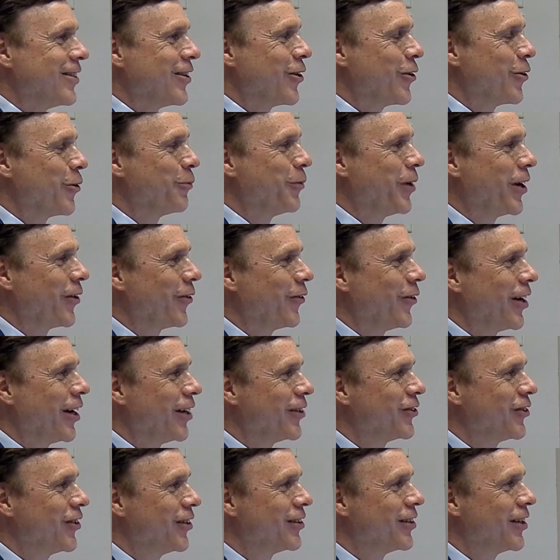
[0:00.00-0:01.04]
And by the way, I
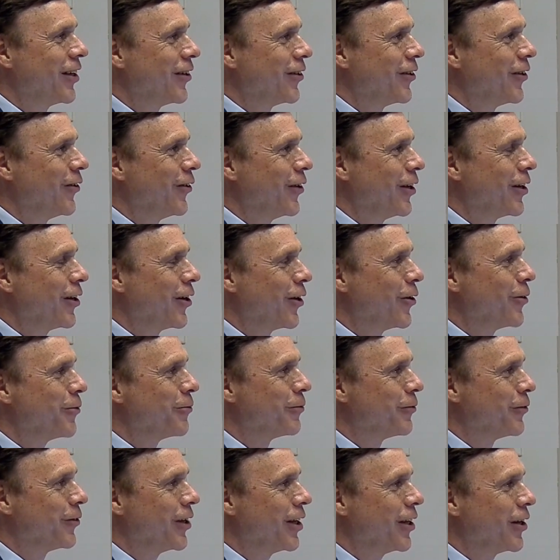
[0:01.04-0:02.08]
should tell you, in
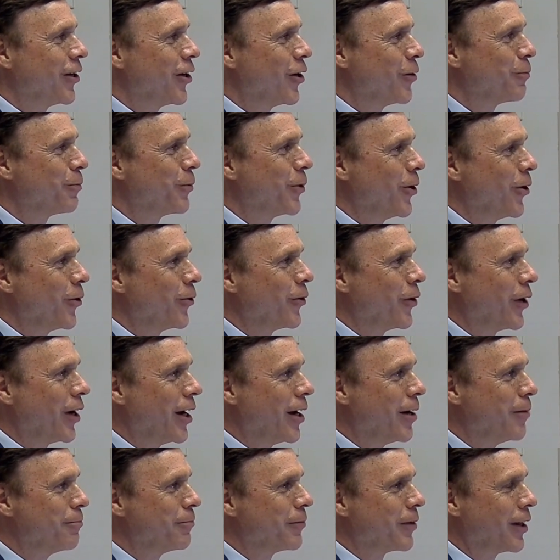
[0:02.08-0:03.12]
our
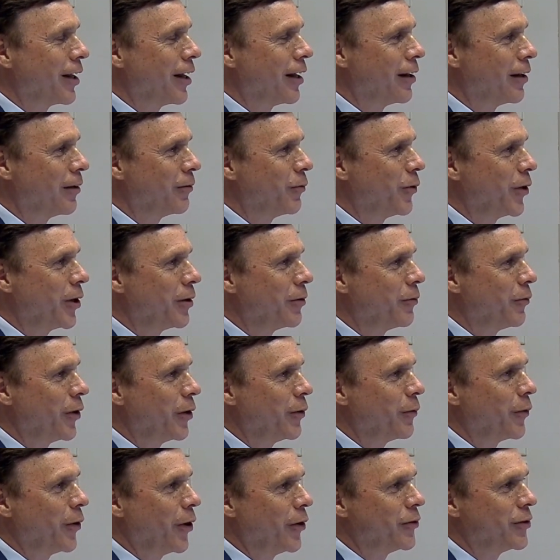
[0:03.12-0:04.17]
program, we
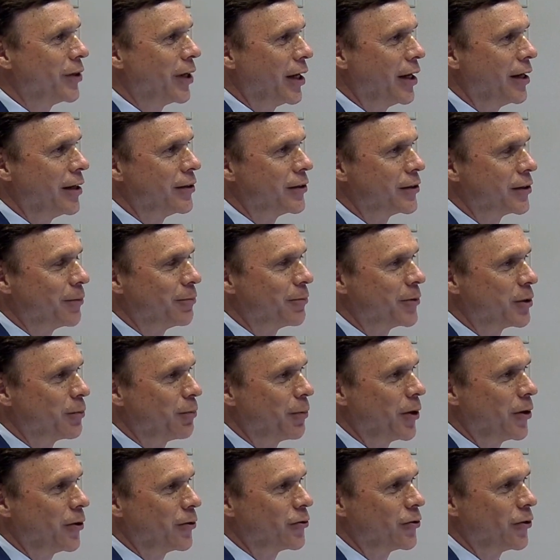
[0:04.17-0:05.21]
rotate some
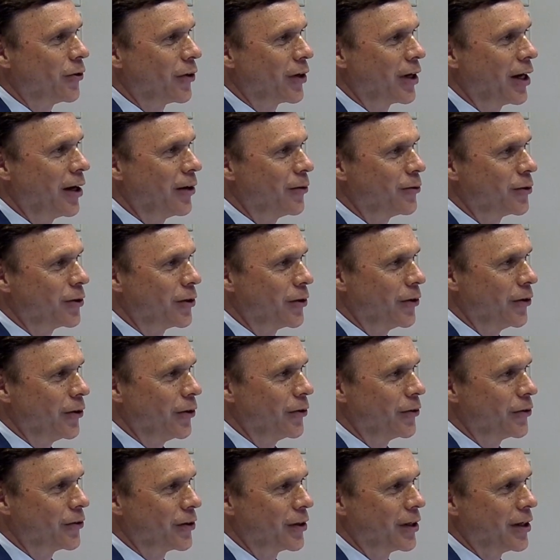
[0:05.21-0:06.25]
spiritual
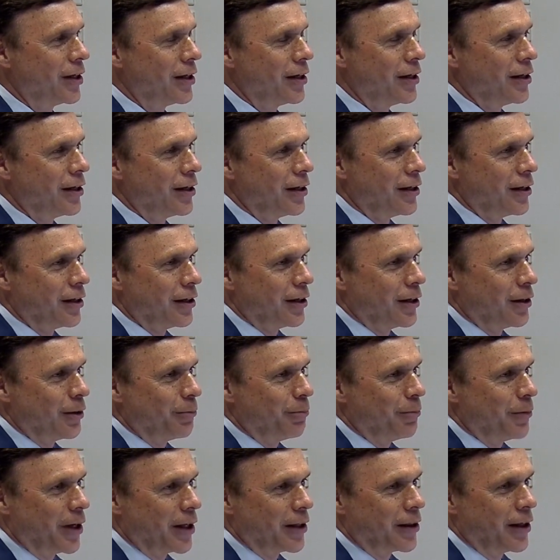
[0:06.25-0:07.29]
counselors,
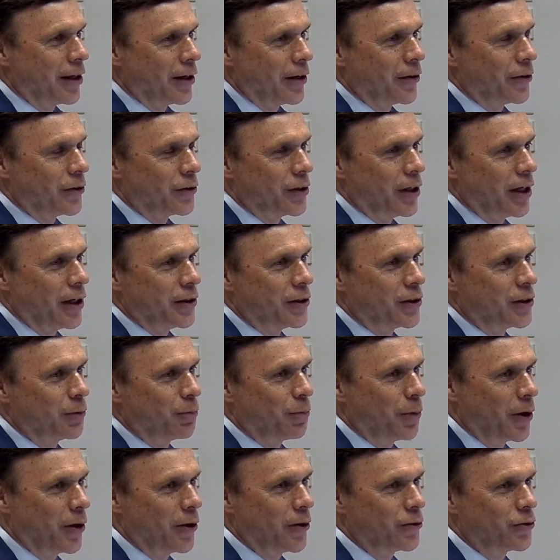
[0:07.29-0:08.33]
but there's a
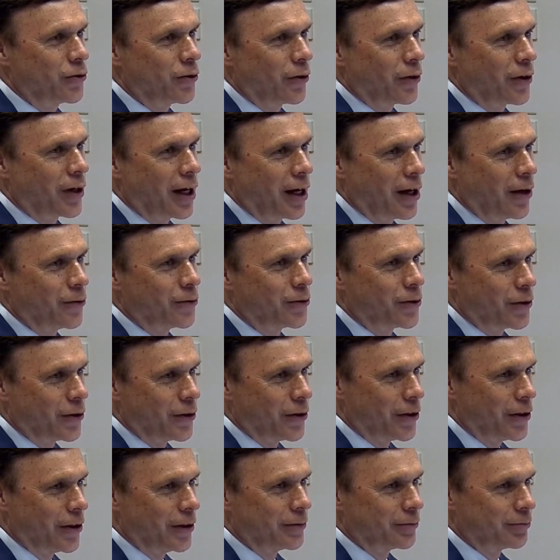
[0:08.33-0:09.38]
spiritual
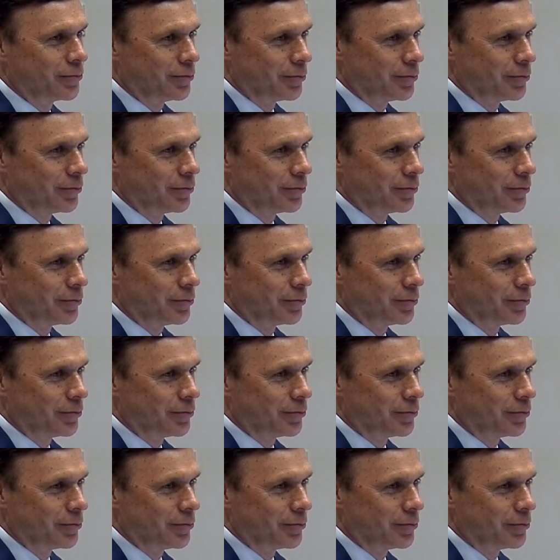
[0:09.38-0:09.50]
counselor.